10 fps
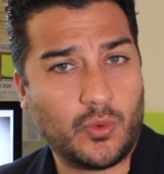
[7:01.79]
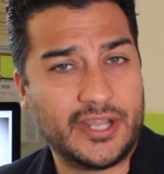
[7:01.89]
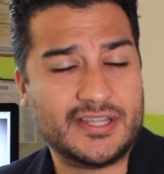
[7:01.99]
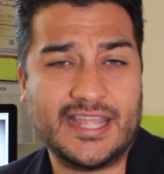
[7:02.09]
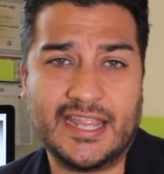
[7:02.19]

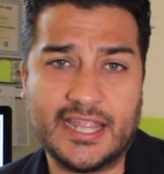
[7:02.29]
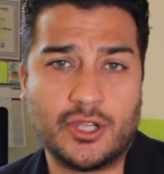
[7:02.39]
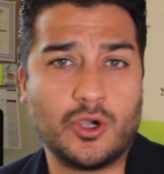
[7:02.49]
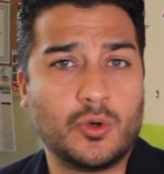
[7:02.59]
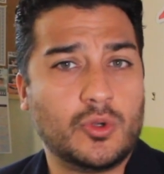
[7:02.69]
way they can
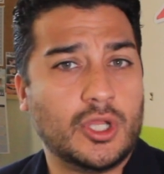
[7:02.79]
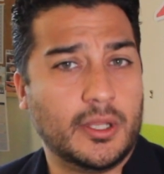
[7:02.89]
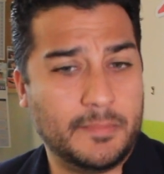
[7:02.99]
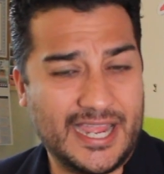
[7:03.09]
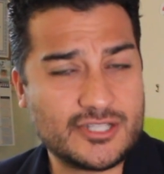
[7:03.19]
go
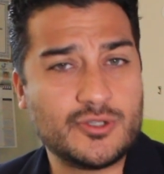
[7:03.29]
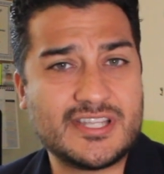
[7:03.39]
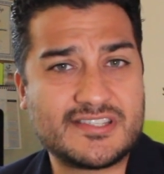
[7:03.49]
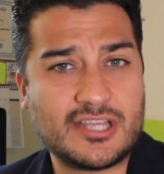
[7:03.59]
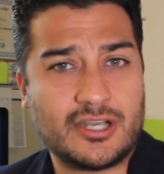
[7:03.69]
back to
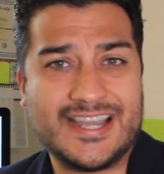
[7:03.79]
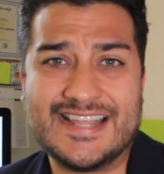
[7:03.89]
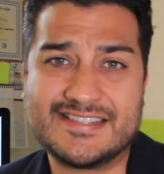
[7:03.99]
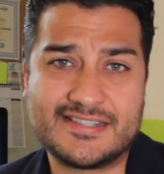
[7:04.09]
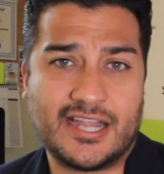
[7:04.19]
the seller
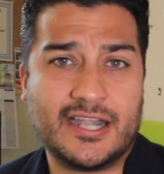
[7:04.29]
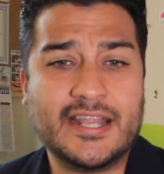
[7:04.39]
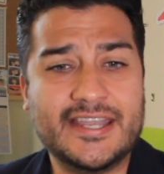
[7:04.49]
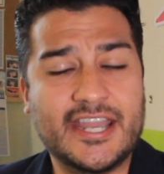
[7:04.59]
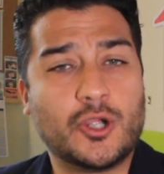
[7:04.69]
and
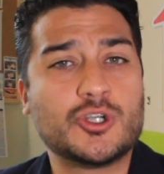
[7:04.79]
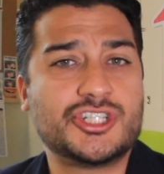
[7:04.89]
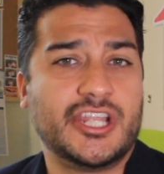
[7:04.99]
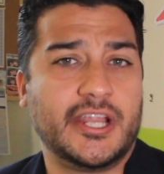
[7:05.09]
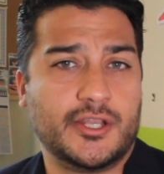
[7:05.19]
start
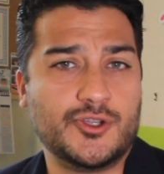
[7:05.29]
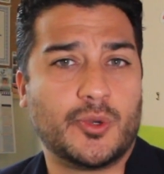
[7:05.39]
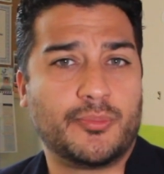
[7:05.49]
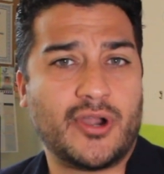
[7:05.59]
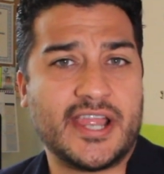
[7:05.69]
negotiating
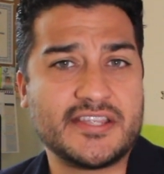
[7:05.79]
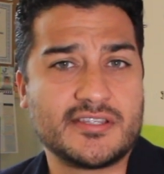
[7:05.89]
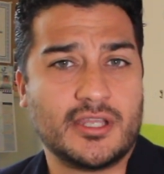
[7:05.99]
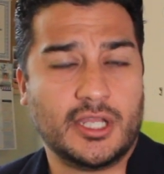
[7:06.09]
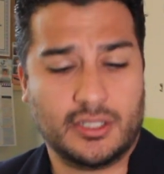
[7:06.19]
your
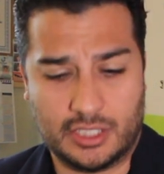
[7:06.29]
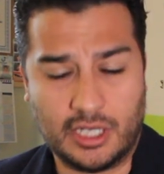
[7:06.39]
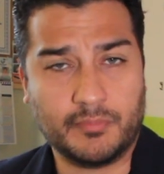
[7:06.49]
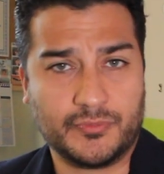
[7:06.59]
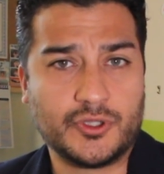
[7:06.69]
price.
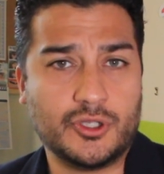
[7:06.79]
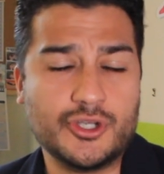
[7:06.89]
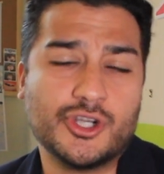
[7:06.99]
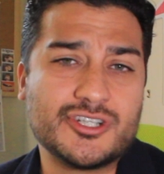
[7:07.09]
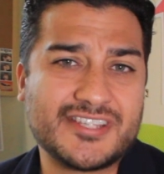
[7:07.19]

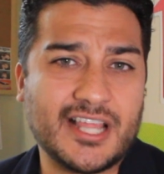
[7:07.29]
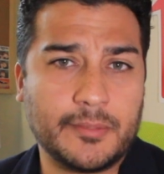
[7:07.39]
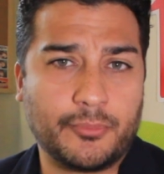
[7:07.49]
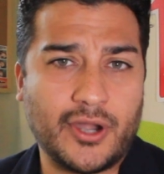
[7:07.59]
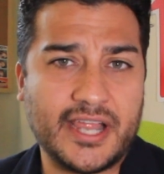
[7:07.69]
Your
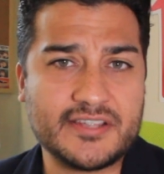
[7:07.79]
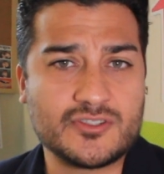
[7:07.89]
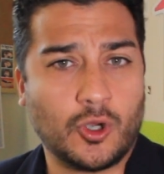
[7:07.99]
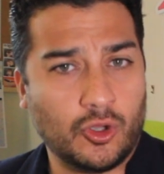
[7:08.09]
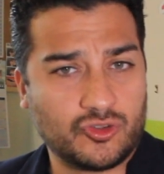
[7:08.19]
selling price.
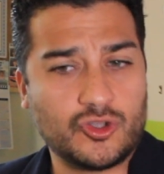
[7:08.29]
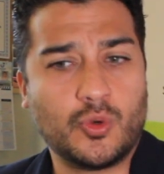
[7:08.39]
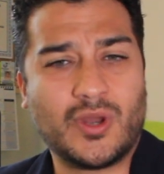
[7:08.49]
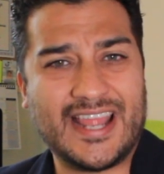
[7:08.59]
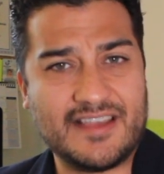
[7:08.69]
Also, you
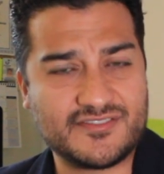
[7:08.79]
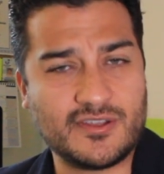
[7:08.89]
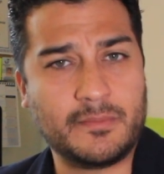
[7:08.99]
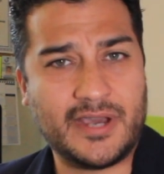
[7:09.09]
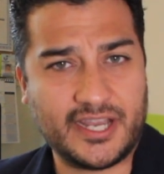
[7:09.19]
want to have
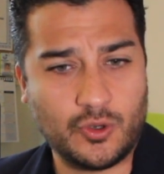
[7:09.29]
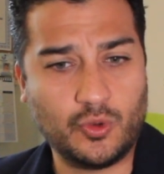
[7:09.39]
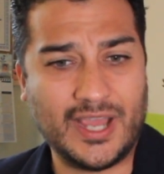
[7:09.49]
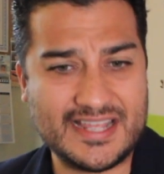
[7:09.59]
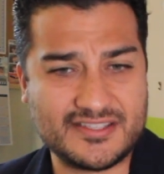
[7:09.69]
somebody
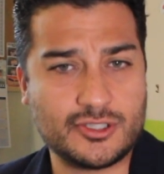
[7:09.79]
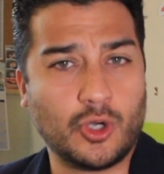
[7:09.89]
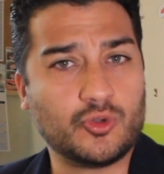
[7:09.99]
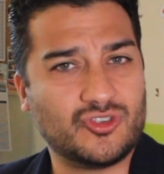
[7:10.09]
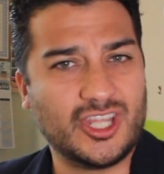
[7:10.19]
who has
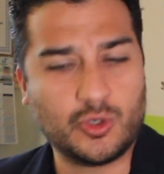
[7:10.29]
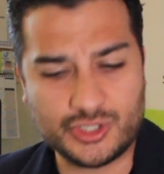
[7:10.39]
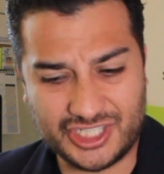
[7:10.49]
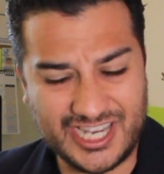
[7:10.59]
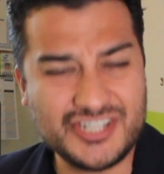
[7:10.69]
those
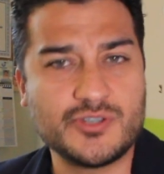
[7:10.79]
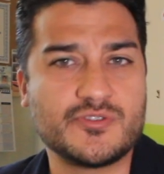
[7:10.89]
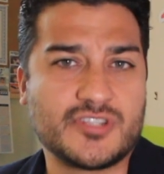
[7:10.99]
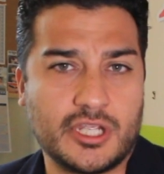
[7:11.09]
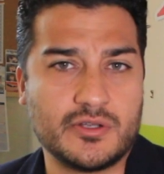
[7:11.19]
negotiation
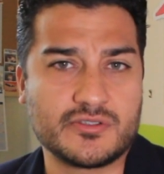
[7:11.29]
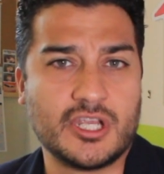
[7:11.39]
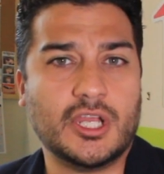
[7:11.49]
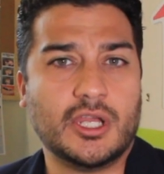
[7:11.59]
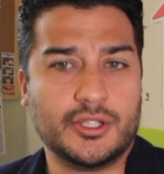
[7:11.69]
skills,
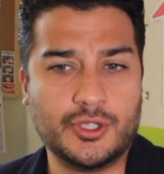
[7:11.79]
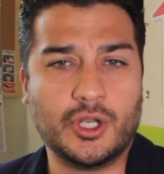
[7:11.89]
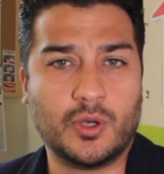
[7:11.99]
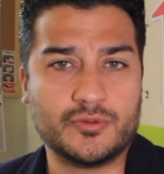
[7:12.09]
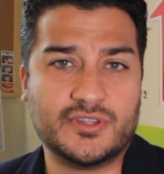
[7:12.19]
you
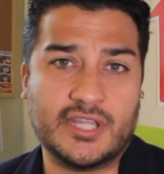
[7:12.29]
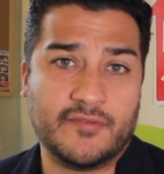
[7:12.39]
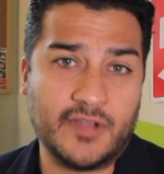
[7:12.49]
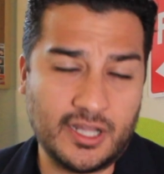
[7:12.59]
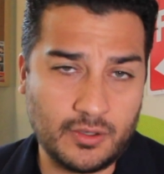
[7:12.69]
know,
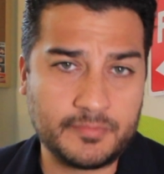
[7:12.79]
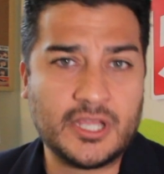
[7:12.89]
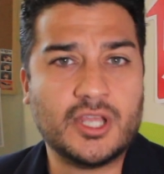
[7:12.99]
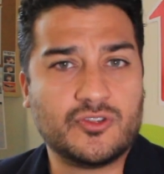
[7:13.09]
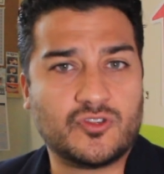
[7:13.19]
develop,
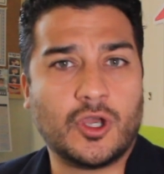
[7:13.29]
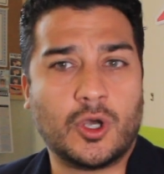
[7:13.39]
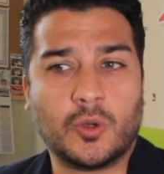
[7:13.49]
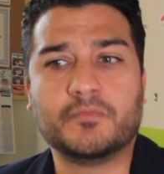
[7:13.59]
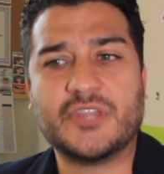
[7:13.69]

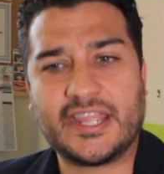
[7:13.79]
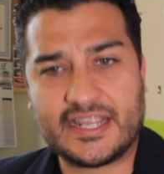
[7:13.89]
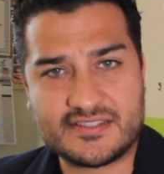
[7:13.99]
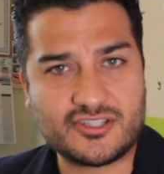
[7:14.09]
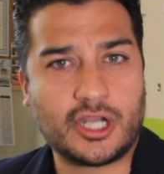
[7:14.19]
so they
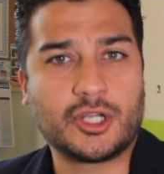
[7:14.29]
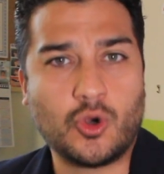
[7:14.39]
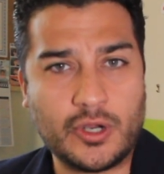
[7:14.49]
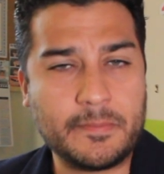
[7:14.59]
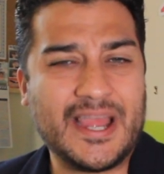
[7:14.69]
can start
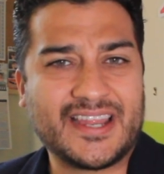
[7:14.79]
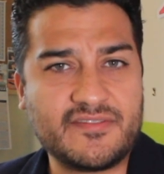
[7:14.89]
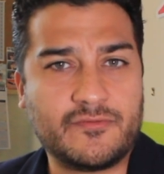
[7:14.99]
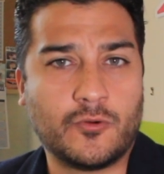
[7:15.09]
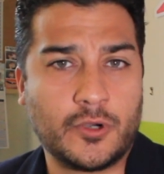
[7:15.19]
going back
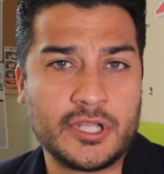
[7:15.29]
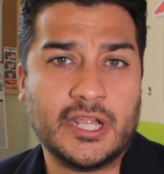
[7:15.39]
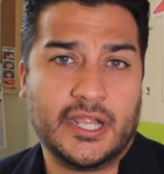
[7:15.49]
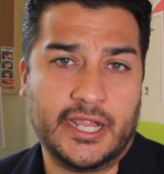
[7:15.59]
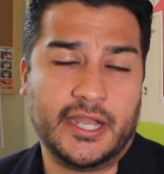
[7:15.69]
and forth
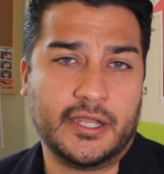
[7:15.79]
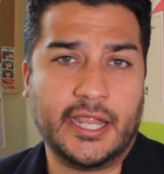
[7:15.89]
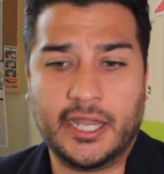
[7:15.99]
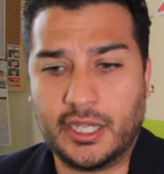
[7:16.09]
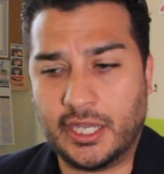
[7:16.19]

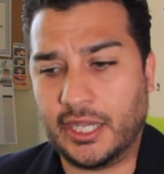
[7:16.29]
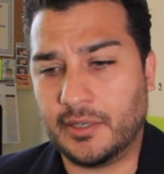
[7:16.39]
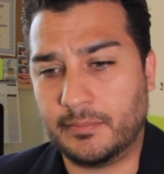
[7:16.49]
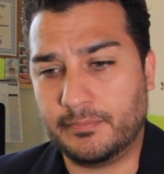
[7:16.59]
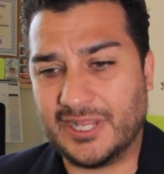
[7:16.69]

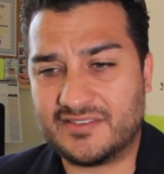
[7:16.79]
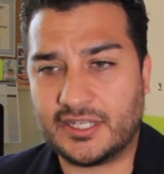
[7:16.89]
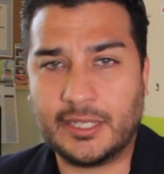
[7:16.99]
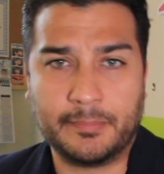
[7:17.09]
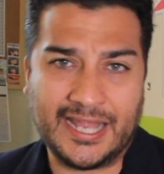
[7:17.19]
and
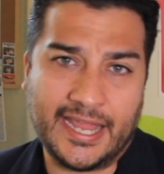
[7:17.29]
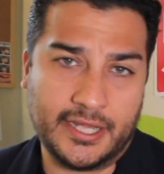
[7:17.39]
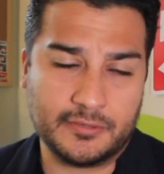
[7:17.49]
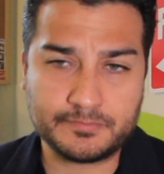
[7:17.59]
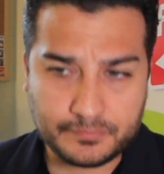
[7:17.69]
basically
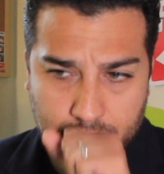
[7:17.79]
playing